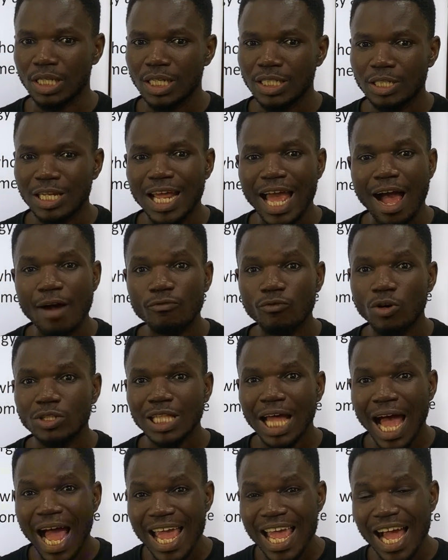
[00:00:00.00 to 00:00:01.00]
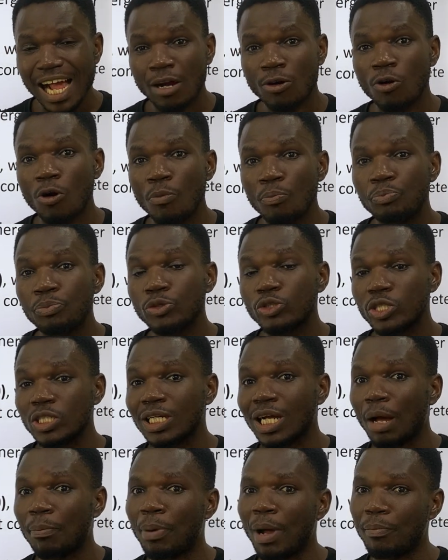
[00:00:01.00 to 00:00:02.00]
They have higher computing
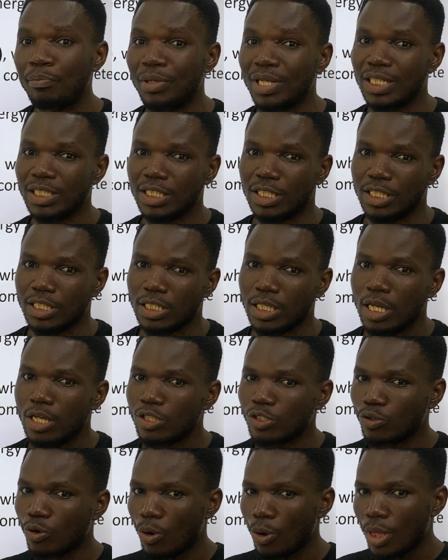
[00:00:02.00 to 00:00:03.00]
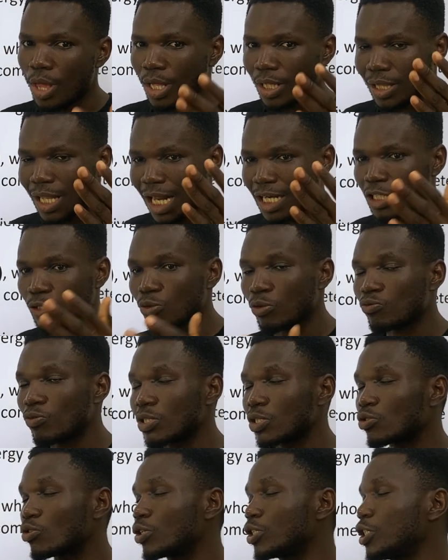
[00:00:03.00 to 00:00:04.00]
capabilities. So that is what we're
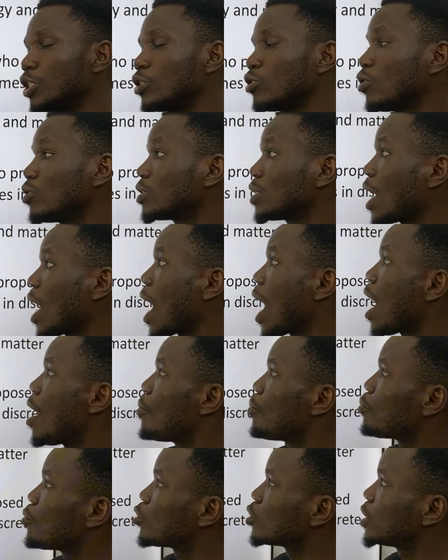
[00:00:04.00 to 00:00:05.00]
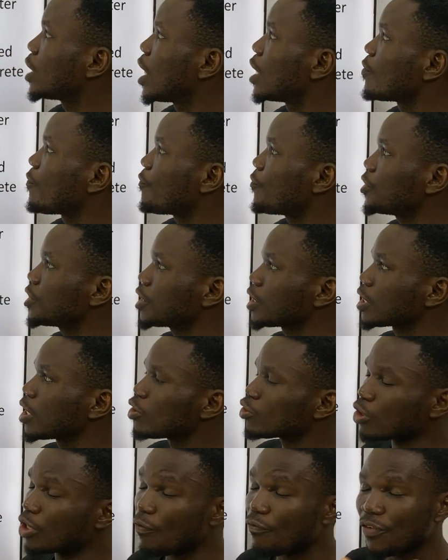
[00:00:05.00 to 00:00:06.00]
studying under modern physics.
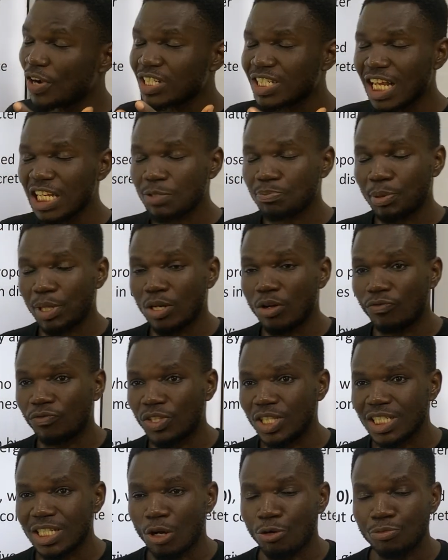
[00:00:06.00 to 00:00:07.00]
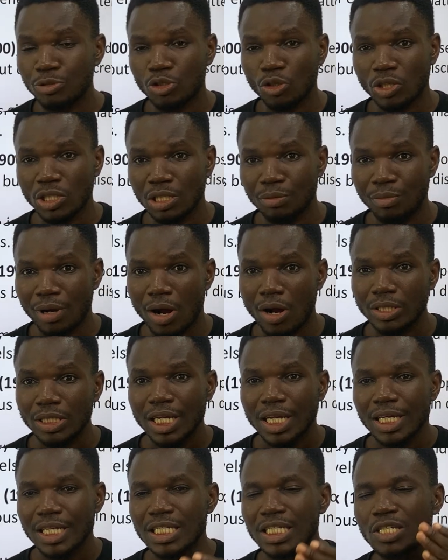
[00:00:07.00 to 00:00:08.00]
So the first aspect of this I will be talking about
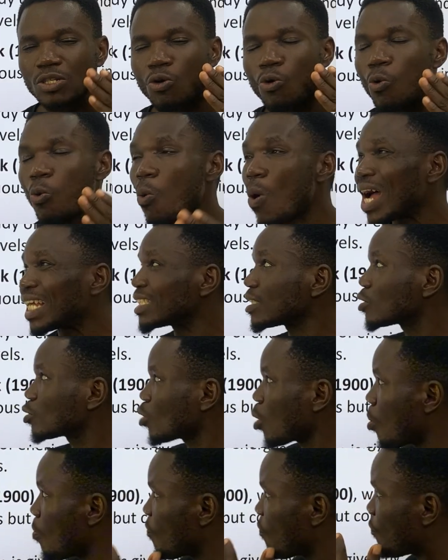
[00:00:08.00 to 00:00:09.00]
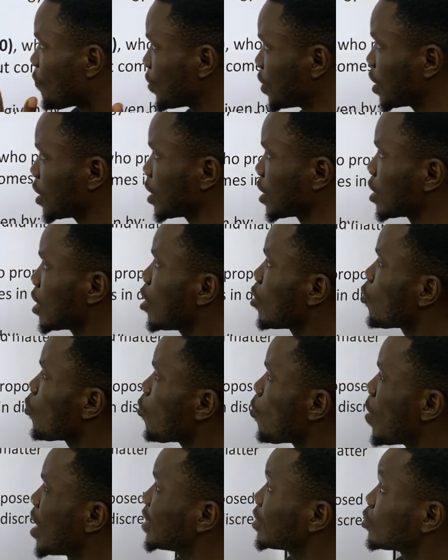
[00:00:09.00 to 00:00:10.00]
is quantum physics.
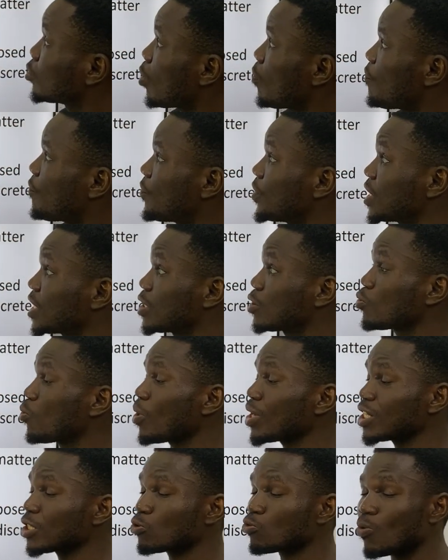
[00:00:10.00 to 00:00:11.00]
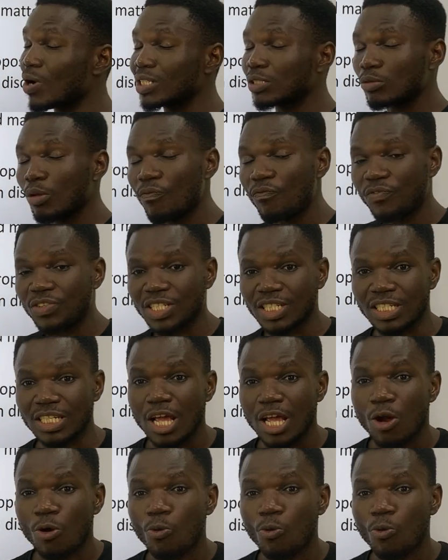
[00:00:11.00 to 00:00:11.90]
Quantum physics. So what is quantum physics?